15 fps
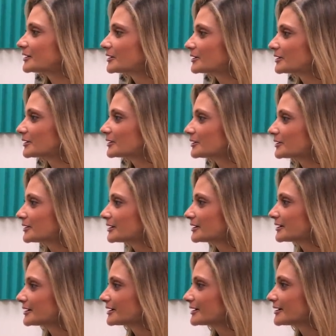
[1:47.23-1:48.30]

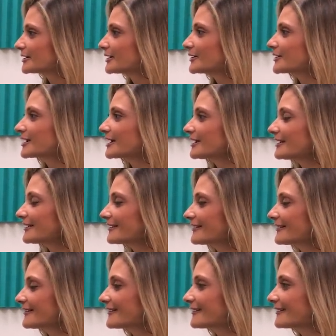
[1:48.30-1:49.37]

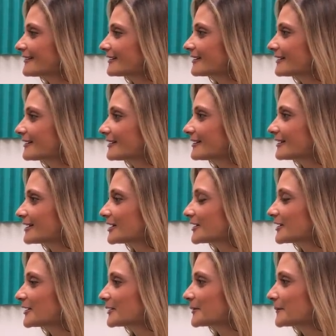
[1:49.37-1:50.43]

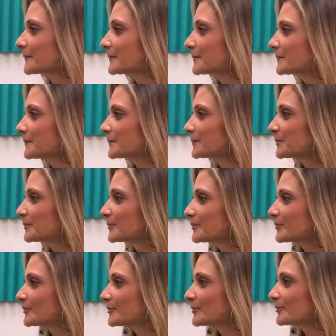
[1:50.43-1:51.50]

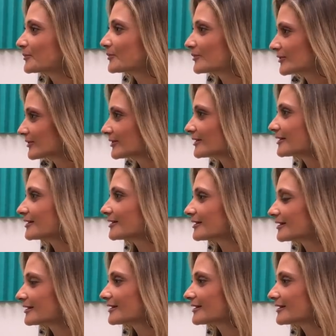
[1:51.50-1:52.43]
No words are spoken by the person on screen.